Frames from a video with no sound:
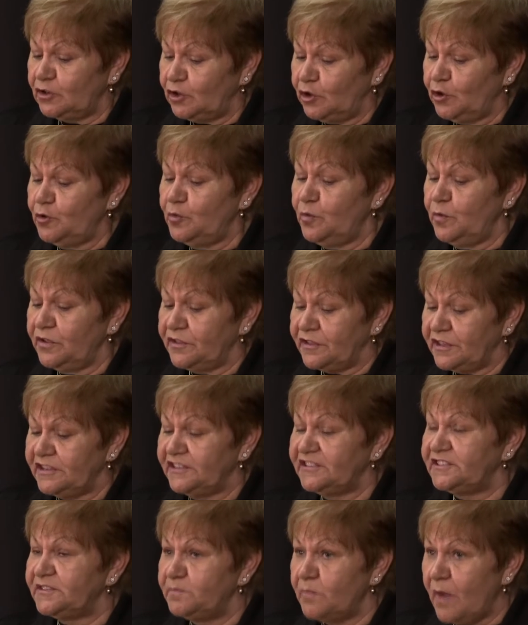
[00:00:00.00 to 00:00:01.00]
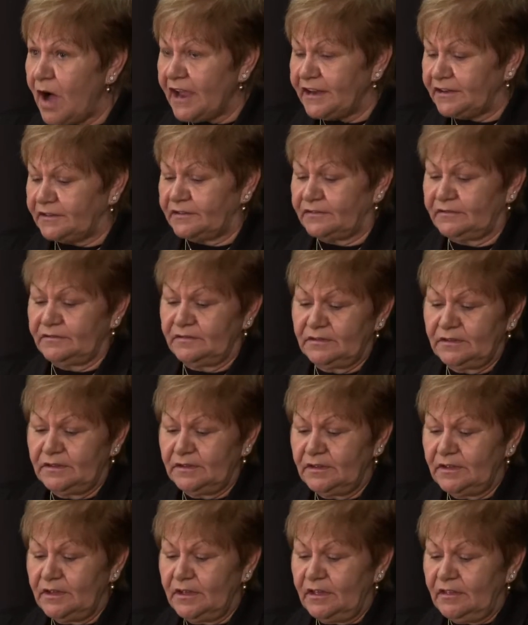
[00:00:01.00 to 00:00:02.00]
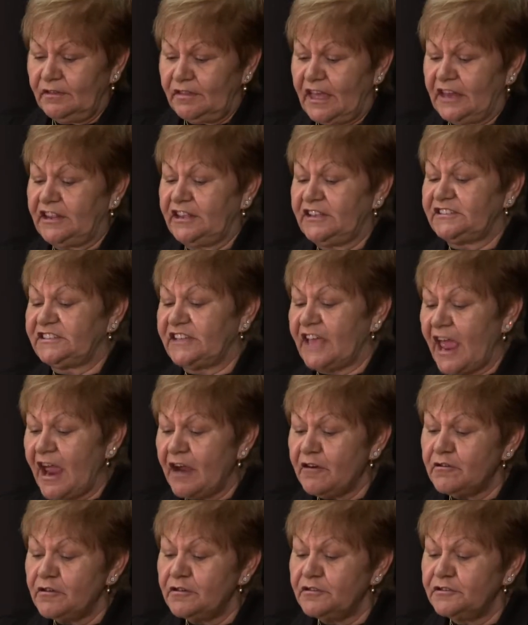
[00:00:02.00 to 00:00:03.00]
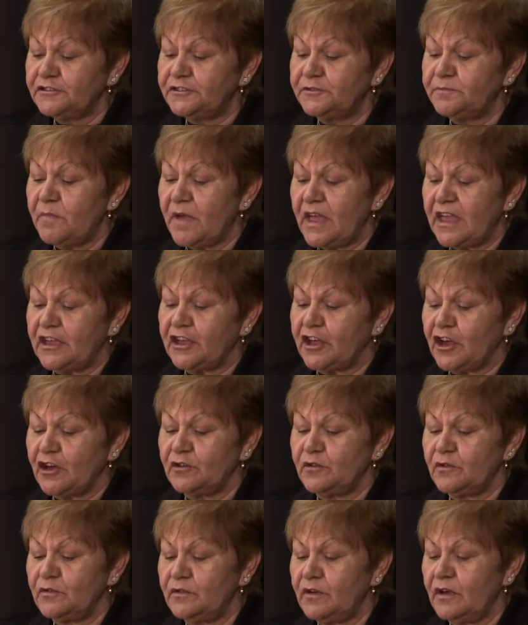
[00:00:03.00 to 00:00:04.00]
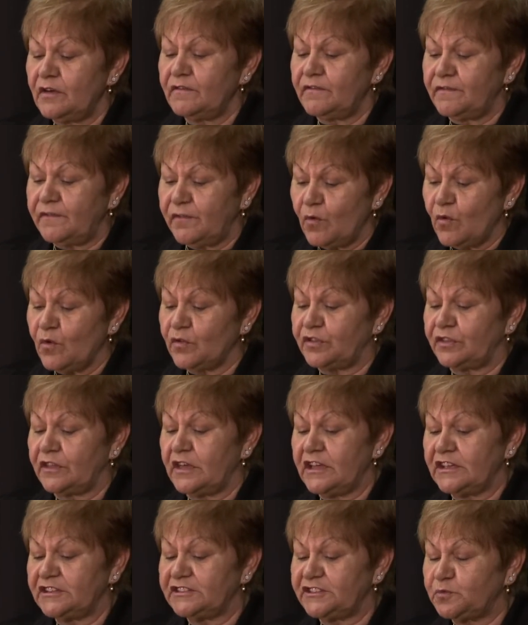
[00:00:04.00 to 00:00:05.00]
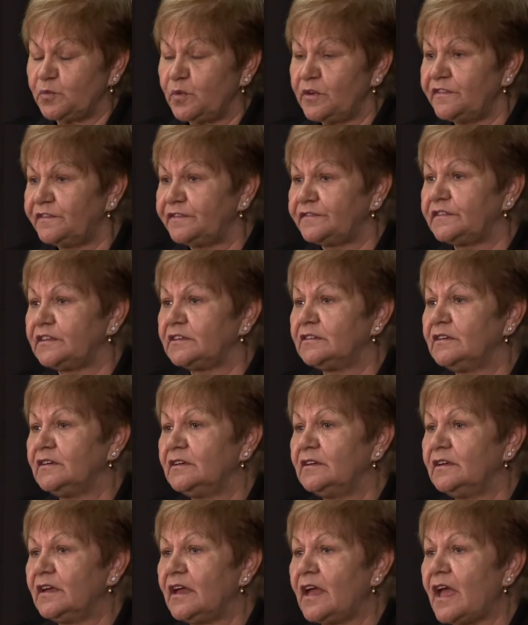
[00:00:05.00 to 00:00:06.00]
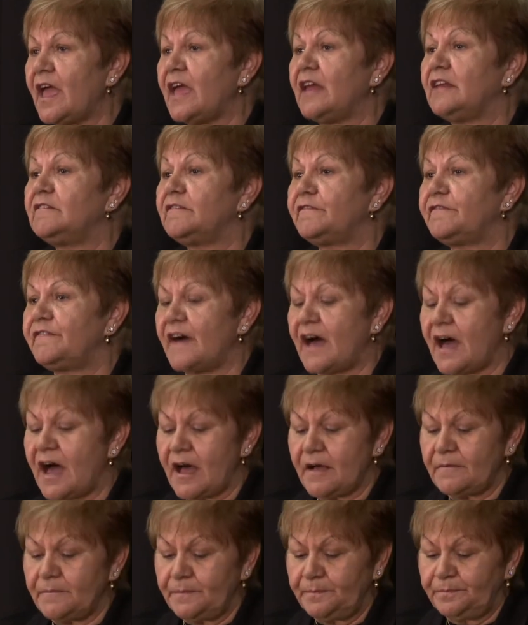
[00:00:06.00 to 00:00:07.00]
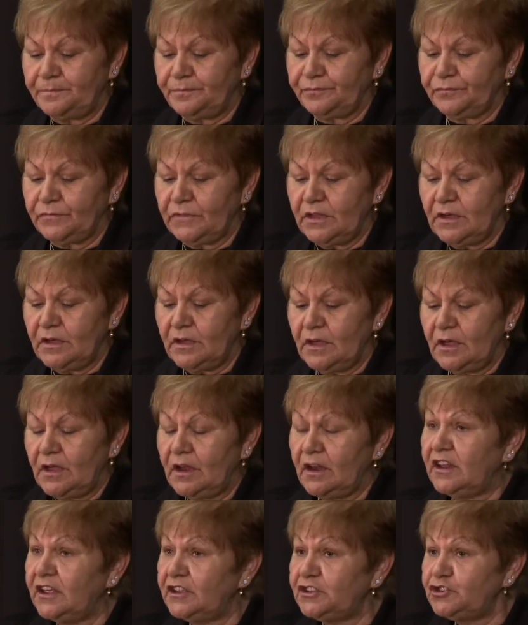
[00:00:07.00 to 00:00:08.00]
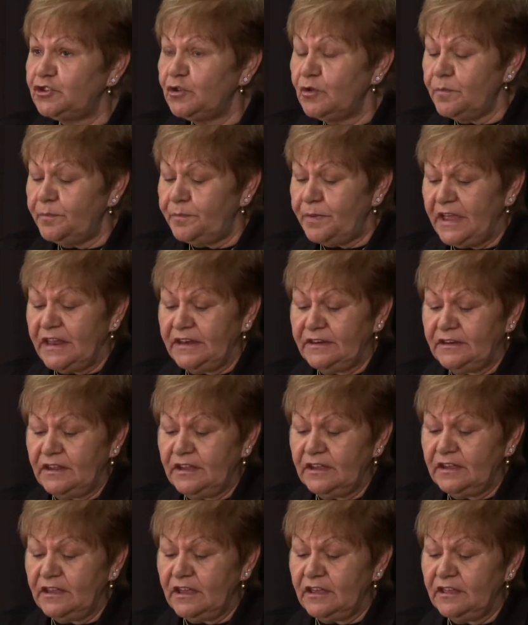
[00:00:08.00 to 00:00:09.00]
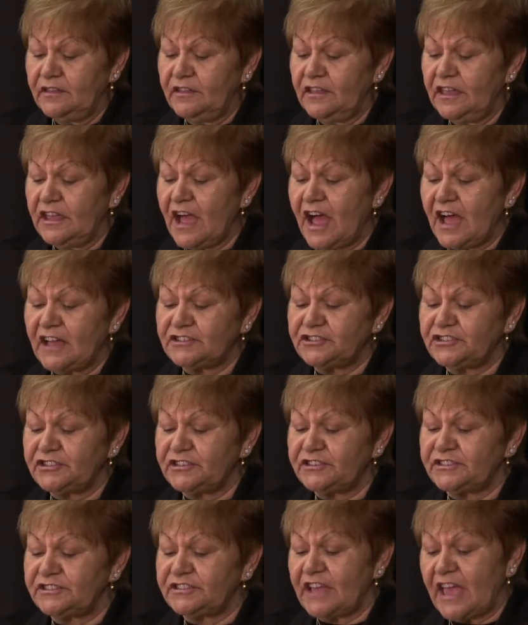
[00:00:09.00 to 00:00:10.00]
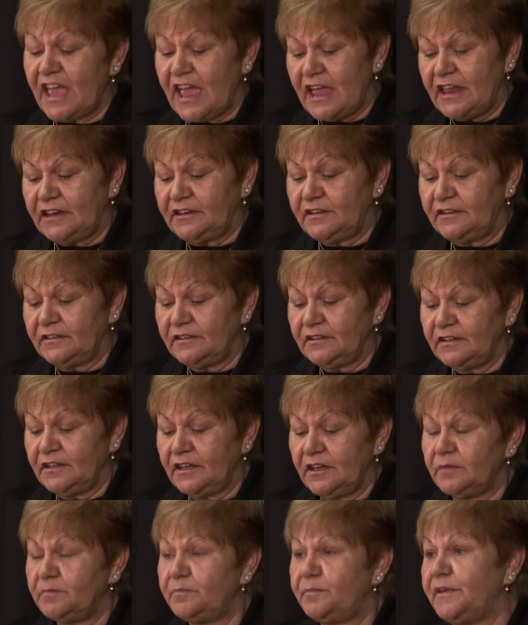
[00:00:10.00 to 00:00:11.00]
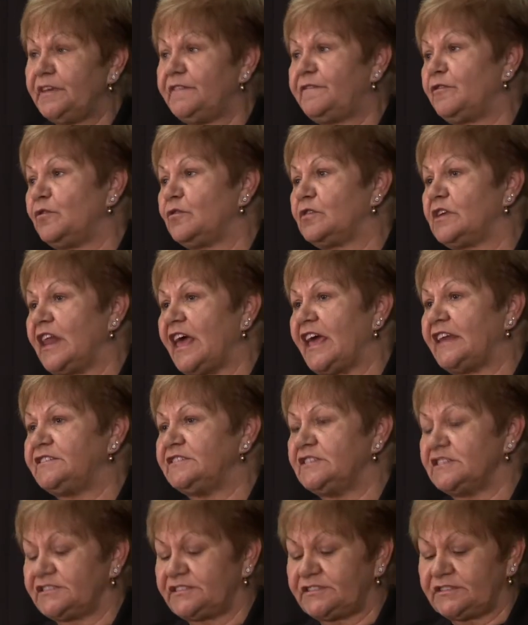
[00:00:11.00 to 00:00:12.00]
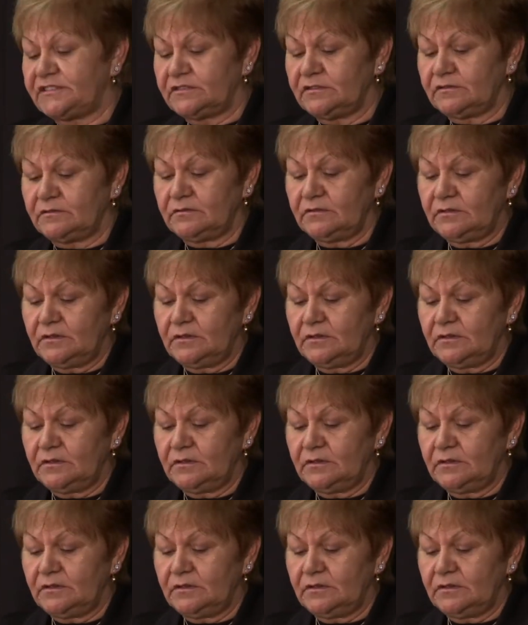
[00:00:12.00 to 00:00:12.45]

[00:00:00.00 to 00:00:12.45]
you with his might, that his arrows may go forth swift and far. Let your bending in the archer's hand be for gladness.